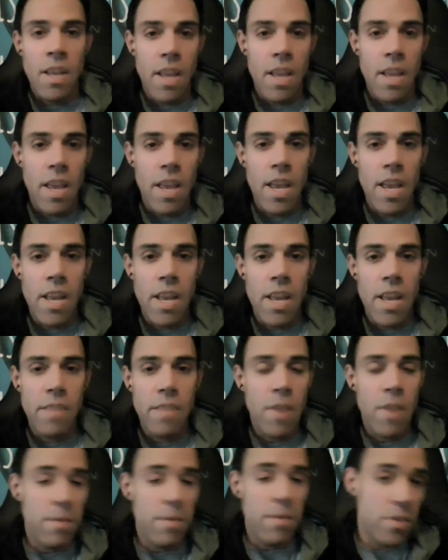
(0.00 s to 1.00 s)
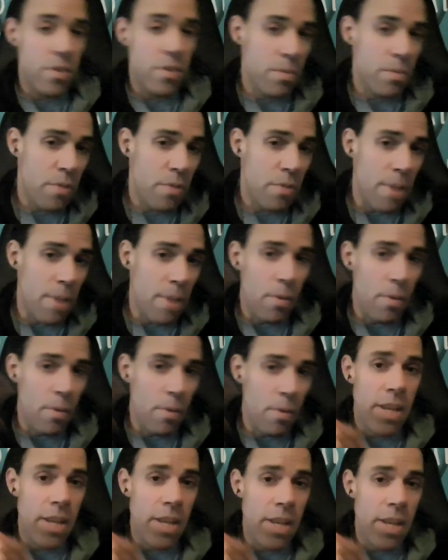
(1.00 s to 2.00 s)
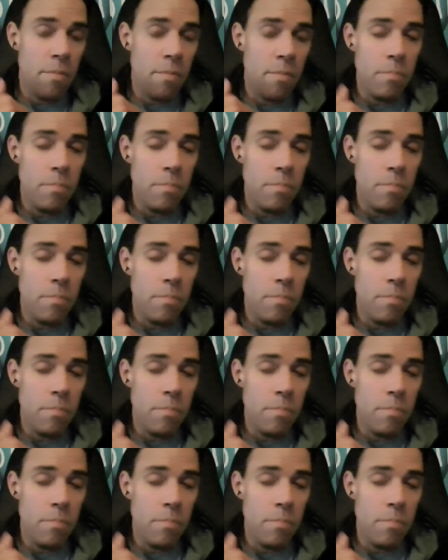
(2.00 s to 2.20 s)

And if you haven't subscribed already,